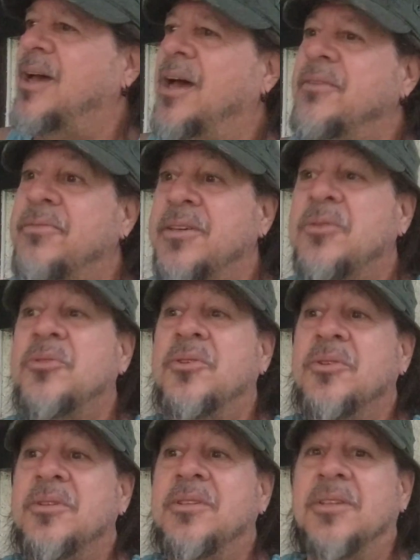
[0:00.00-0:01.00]
I feel
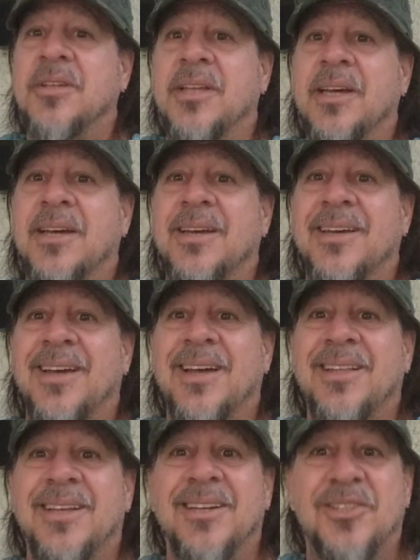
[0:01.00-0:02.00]
good today,
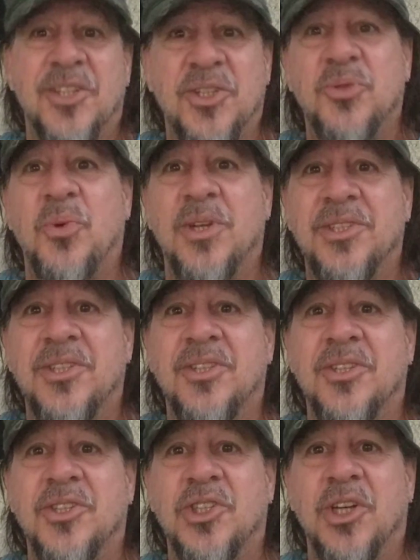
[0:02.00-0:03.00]
and I just wanted
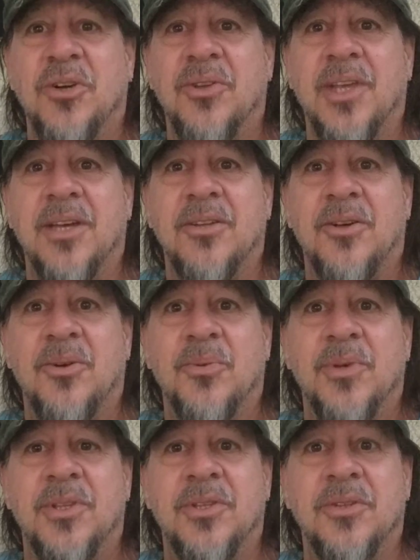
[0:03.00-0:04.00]
to share that all
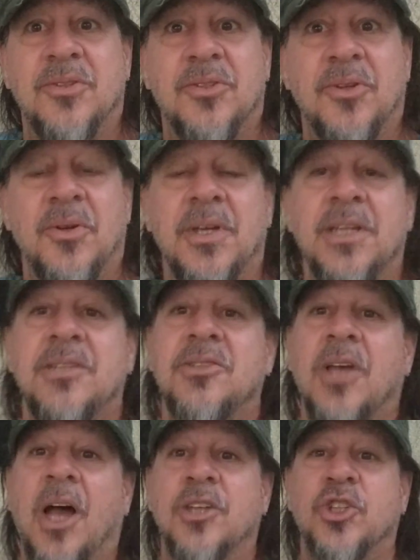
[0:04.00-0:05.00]
with you. So
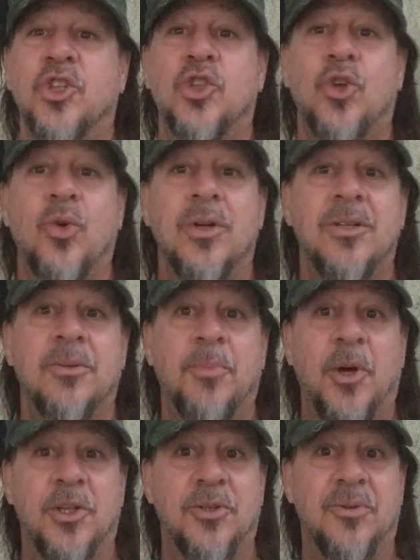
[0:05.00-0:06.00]
it's a short
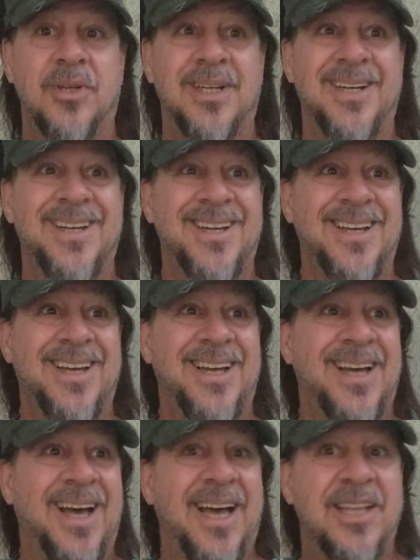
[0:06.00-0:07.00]
pondering,
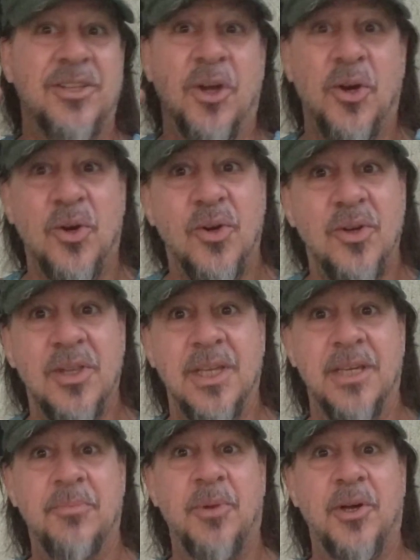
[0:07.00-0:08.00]
an
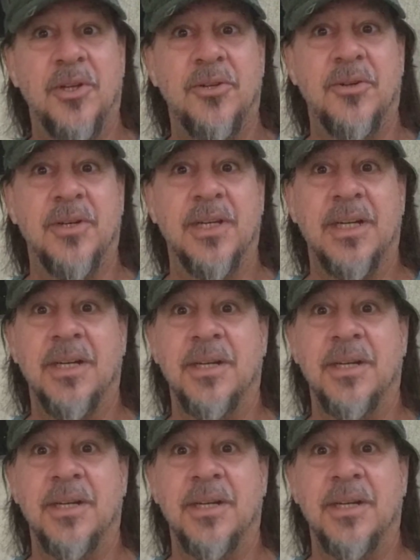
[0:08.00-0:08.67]
early pondering,